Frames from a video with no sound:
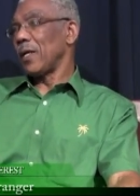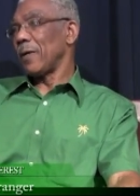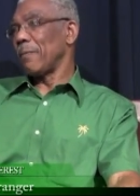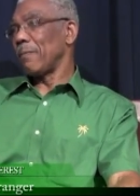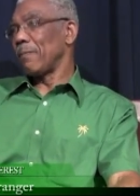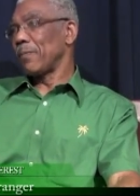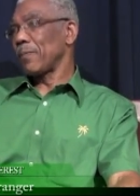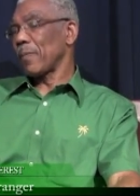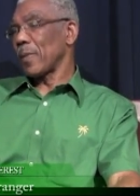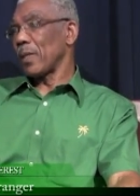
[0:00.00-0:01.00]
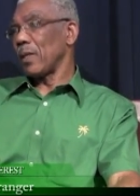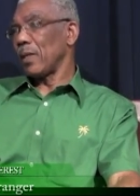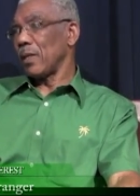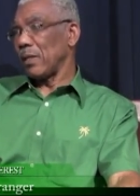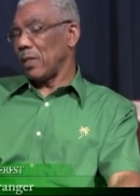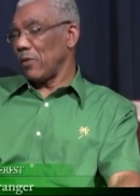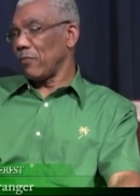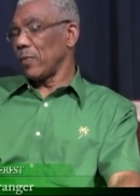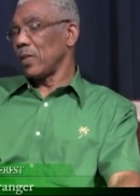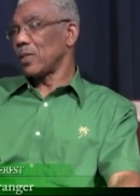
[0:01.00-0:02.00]
Um,
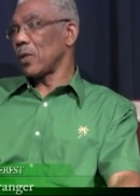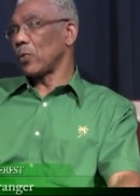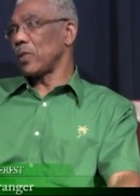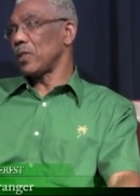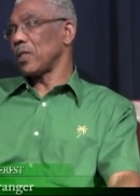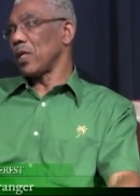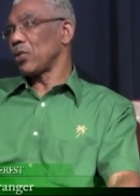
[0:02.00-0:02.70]
even in Southeast